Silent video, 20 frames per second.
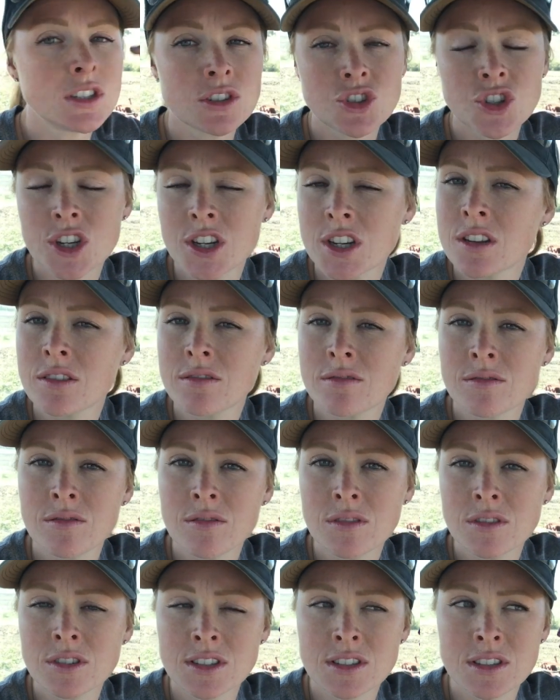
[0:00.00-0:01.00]
She
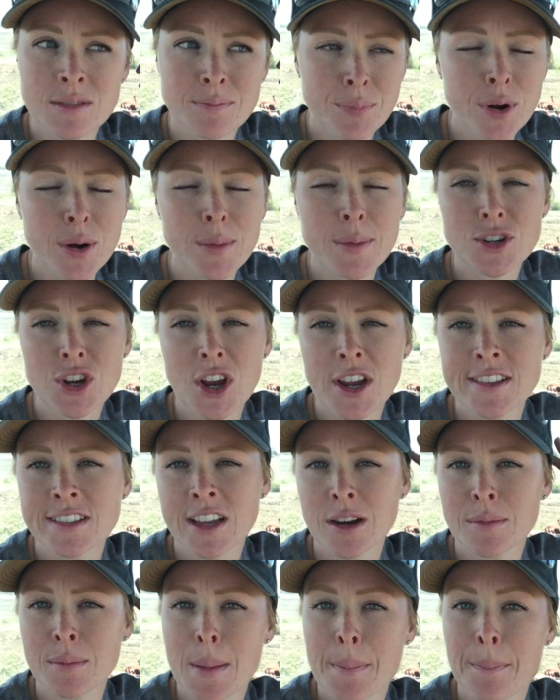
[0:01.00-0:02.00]
pretty much hangs
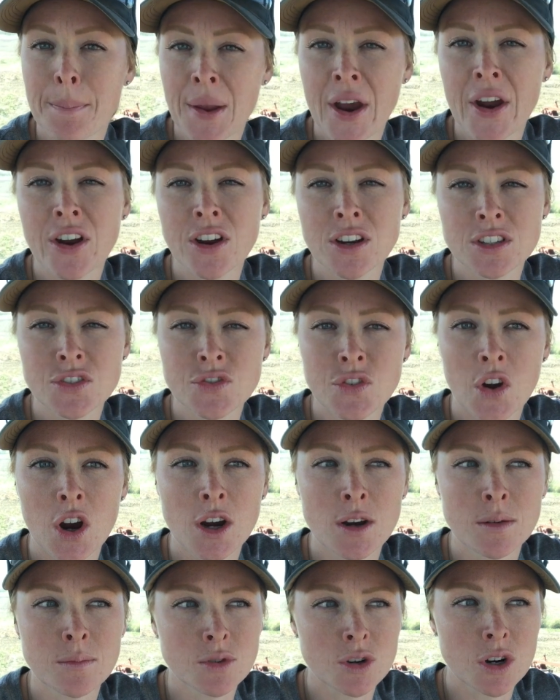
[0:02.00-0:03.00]
out at my parents'
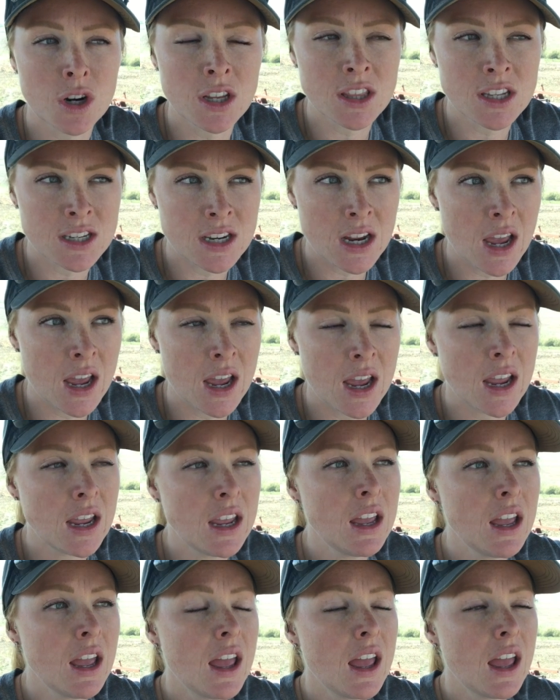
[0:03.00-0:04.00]
farm during the day,
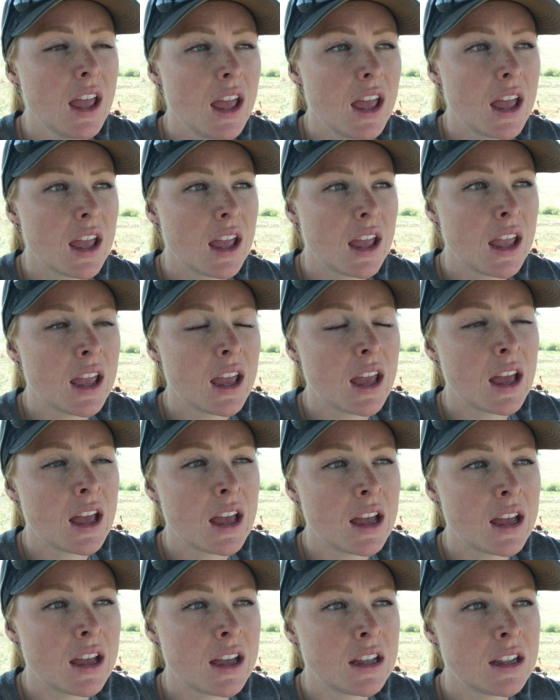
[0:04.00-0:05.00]

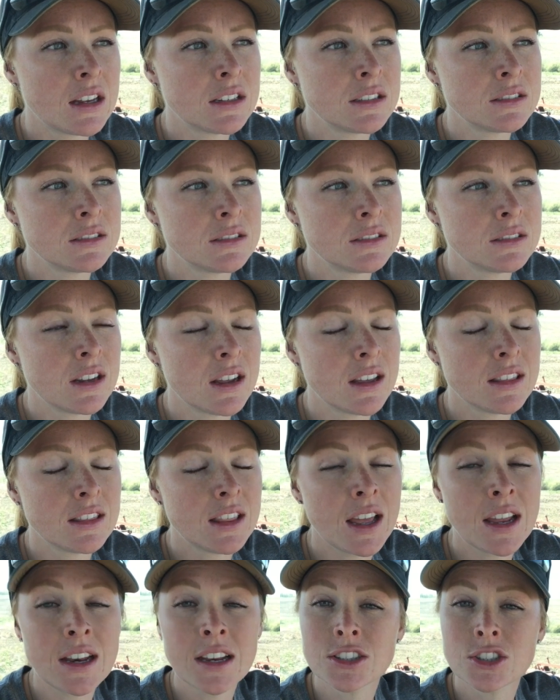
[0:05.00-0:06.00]
and
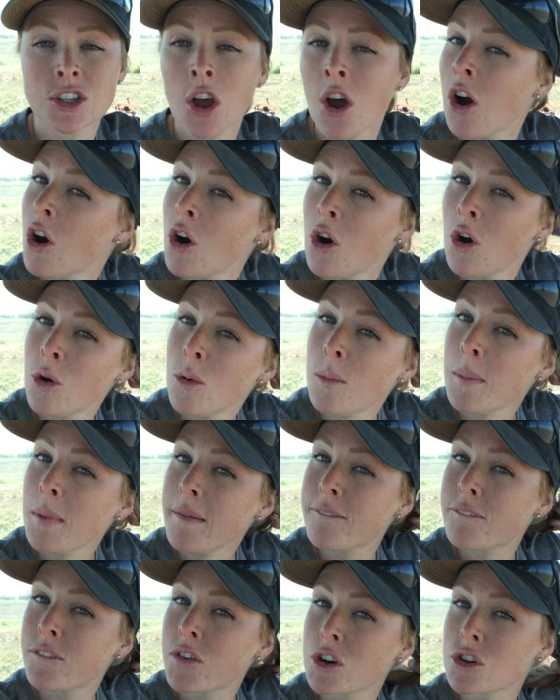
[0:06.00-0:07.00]
then it's
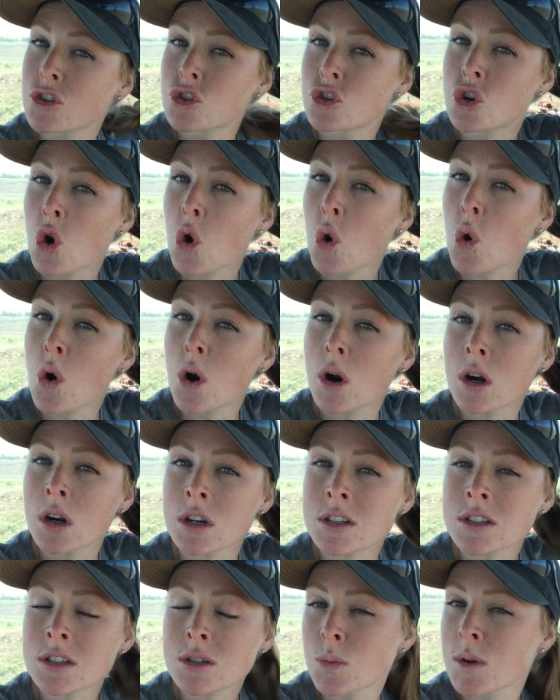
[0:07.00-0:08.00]
home for
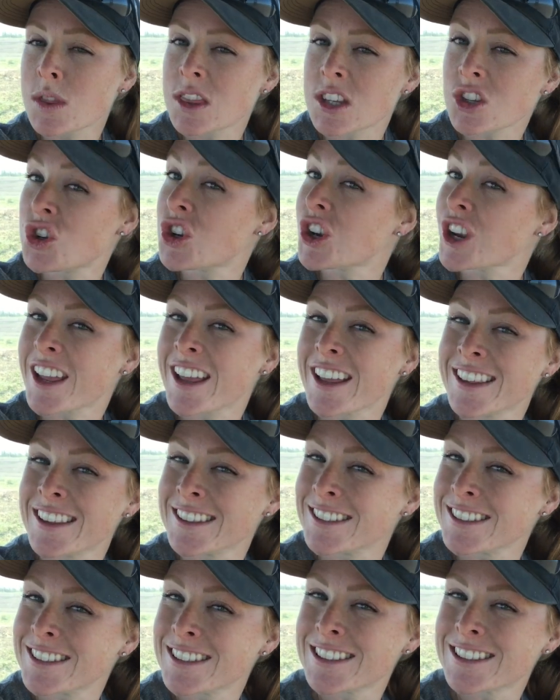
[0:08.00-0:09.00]
chores with the
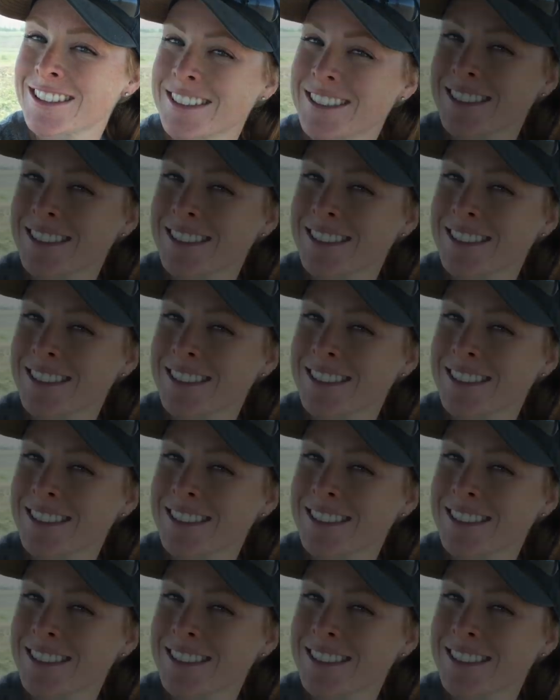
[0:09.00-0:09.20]
chickens.